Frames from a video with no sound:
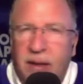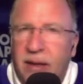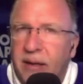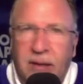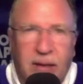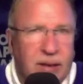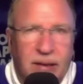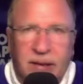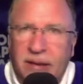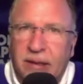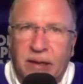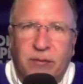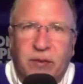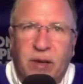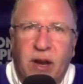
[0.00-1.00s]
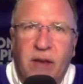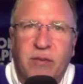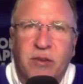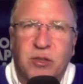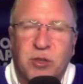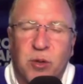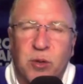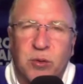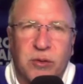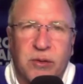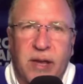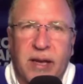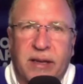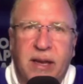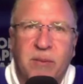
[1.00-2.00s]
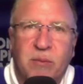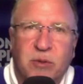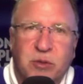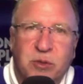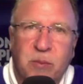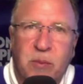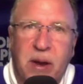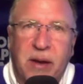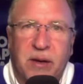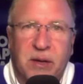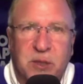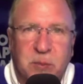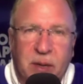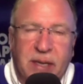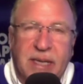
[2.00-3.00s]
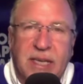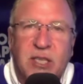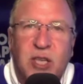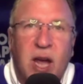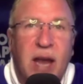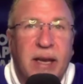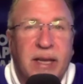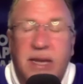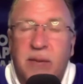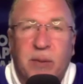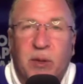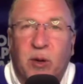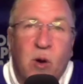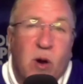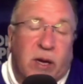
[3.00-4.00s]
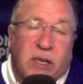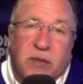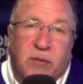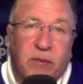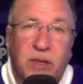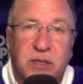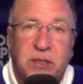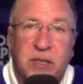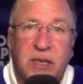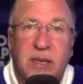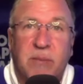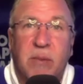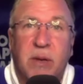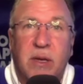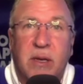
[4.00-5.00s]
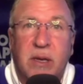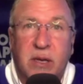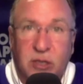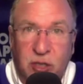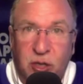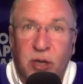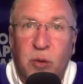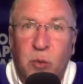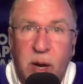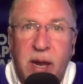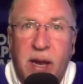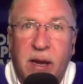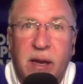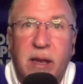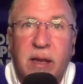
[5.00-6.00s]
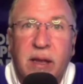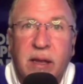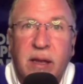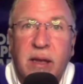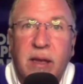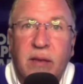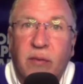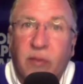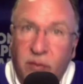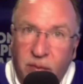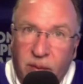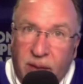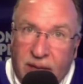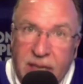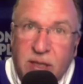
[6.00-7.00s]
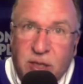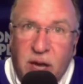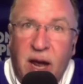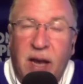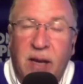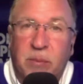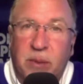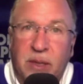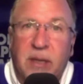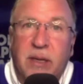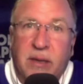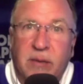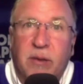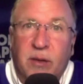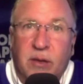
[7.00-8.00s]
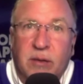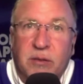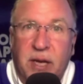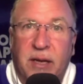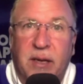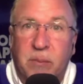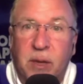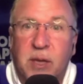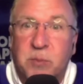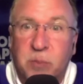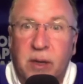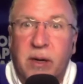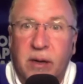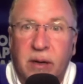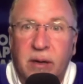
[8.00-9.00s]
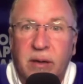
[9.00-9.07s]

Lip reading: lifted off his shoulder in that game was tremendous, but he's got to keep it going, because if this team is going to win, he's got to be their second best player.